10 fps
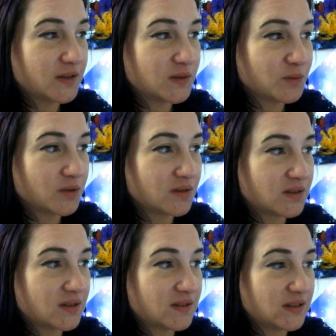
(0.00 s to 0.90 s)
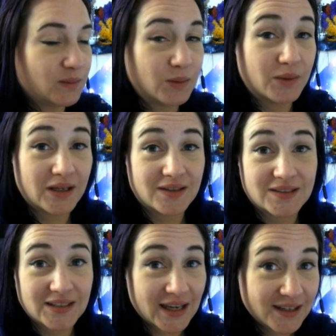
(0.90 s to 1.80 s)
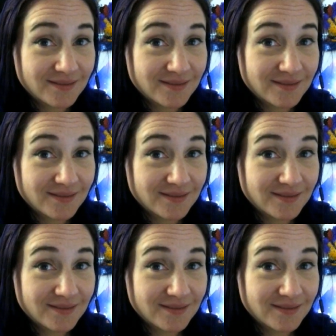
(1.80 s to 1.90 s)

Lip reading: want to see me play this again,